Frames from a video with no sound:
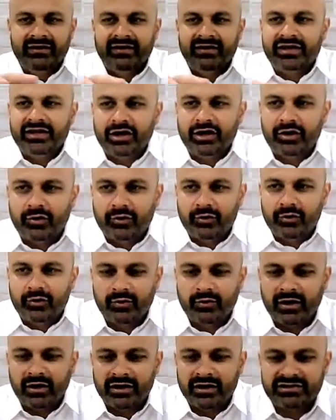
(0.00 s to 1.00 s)
you know
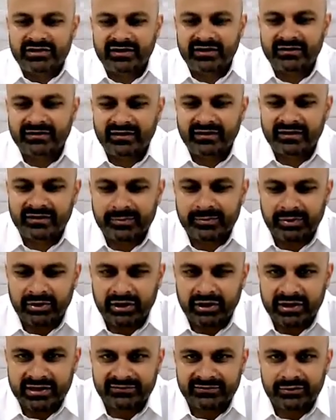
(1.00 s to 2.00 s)
watching uh, the
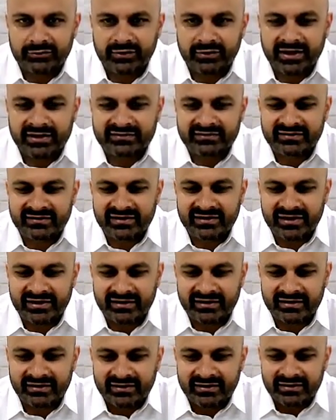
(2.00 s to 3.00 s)
parting of the red
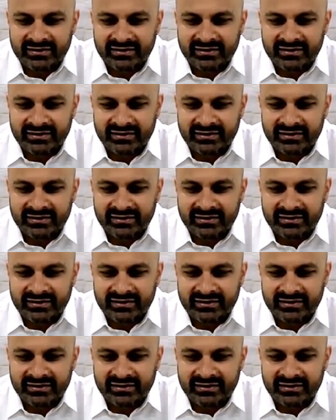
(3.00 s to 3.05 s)
sea